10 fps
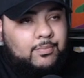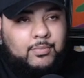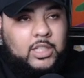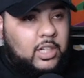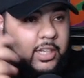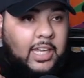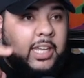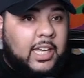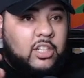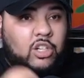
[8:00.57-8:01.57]
because y'all can't
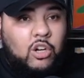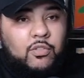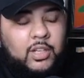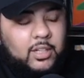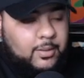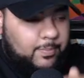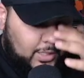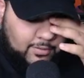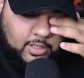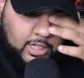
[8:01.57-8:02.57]
catch COVID
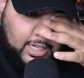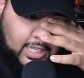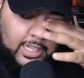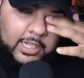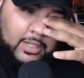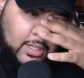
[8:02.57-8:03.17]
even though y'all can